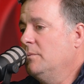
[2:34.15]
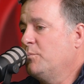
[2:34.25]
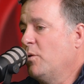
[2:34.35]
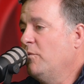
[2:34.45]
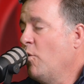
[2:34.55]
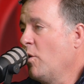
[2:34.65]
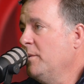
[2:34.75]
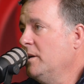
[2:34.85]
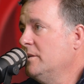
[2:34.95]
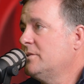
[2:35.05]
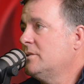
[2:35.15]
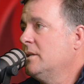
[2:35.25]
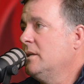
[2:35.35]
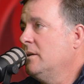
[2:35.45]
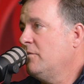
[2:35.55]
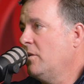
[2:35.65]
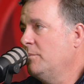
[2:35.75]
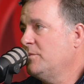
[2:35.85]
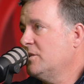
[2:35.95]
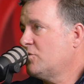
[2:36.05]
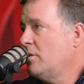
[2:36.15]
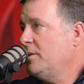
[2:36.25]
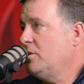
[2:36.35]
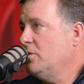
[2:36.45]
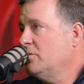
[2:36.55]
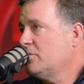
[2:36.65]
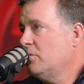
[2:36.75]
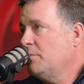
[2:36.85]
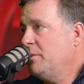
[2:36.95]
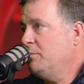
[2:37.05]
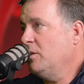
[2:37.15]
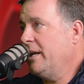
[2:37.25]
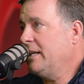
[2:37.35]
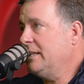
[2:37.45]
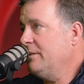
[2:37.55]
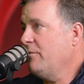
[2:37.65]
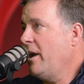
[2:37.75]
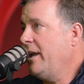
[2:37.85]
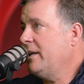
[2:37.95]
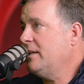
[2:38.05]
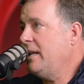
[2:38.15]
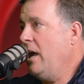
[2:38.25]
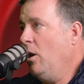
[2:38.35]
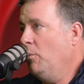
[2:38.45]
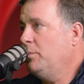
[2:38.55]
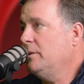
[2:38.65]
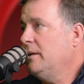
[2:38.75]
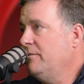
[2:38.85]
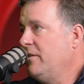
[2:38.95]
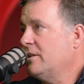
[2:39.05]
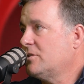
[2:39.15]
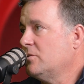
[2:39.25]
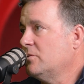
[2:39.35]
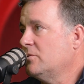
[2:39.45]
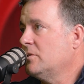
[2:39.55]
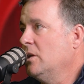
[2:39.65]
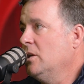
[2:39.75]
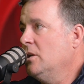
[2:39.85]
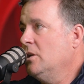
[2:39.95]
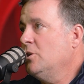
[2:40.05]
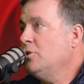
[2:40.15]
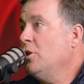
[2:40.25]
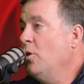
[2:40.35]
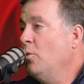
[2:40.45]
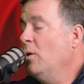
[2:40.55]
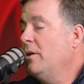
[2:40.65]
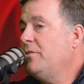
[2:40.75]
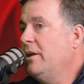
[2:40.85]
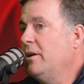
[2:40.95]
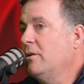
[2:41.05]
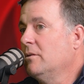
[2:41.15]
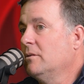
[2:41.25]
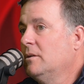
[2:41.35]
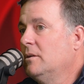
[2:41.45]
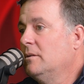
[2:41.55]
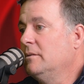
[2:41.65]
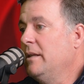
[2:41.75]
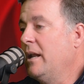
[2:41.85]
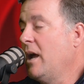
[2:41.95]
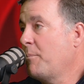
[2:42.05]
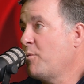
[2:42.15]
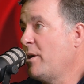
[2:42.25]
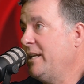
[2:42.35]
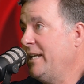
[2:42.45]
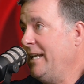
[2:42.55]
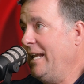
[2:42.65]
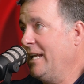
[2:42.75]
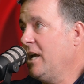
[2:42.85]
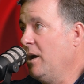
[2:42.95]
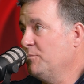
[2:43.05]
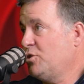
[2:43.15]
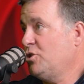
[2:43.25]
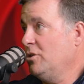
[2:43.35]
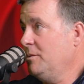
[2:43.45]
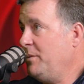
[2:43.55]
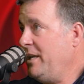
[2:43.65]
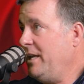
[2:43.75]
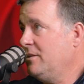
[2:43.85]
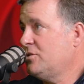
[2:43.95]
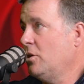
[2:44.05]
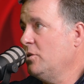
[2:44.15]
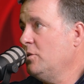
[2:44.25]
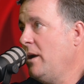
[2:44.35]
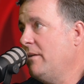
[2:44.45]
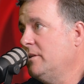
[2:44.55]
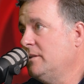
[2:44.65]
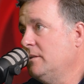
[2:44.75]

pro formas from distributors or people like Kleen-Rite can help investors know what their net operating income should be. So you have